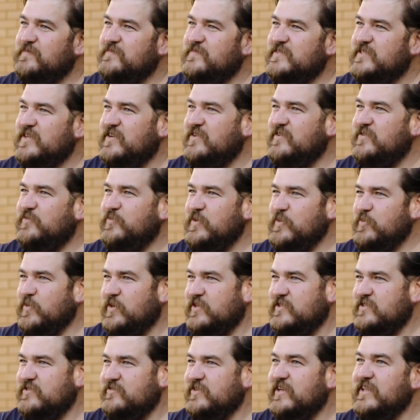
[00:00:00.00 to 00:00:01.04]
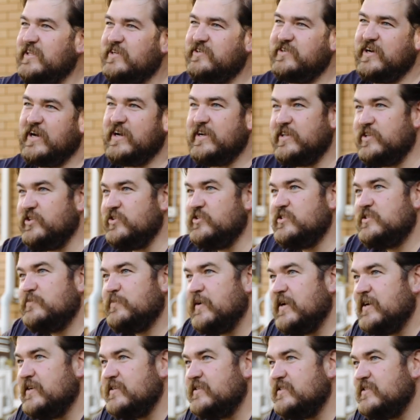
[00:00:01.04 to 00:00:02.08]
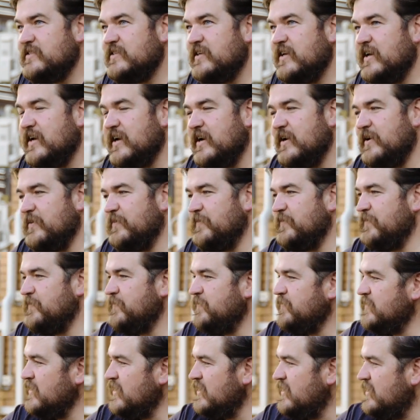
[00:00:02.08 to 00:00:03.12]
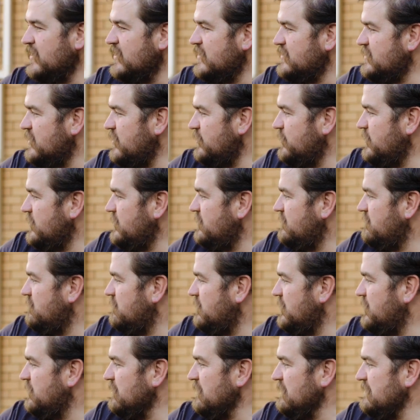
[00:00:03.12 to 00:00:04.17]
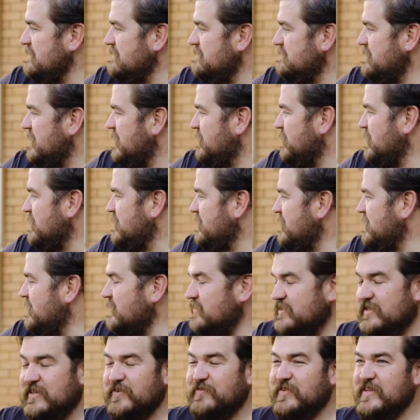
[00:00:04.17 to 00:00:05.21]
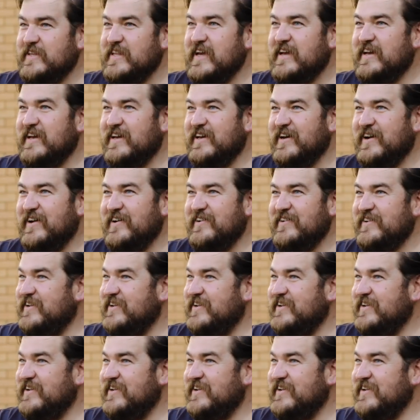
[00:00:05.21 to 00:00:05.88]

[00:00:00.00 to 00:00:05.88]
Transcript: so we wanted to really create a new space. So we thought, you know what, I'll give a deck a go.